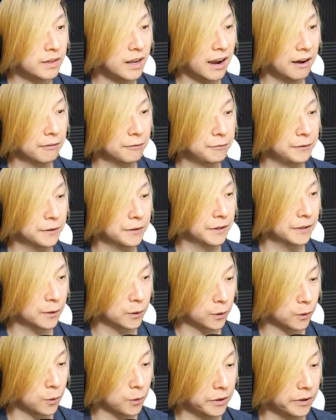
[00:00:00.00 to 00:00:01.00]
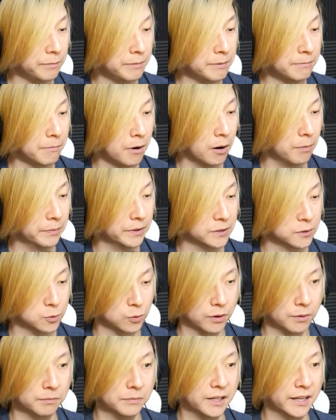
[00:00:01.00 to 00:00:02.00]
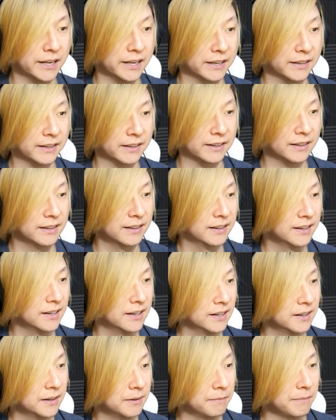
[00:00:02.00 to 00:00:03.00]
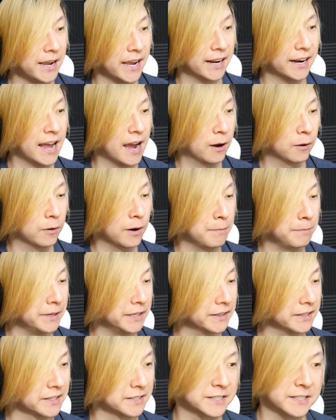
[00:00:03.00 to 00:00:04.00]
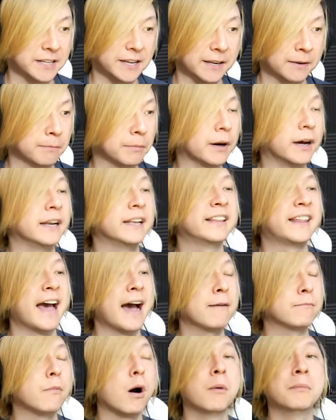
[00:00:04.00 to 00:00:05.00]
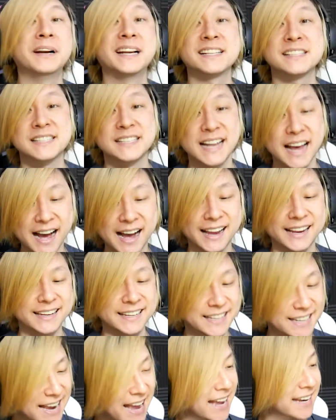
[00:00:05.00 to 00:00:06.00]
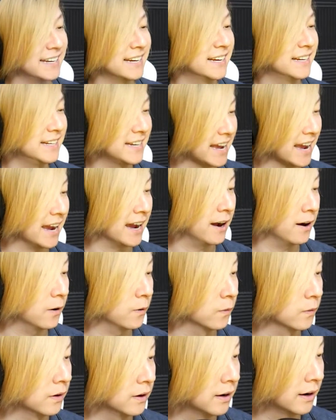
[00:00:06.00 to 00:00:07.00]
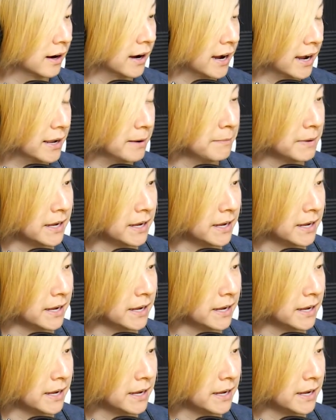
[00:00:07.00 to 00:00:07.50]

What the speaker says: have a feeling there are going to be moments where I'm like, man, how do I beat this thing? But that moment is not yet now. I am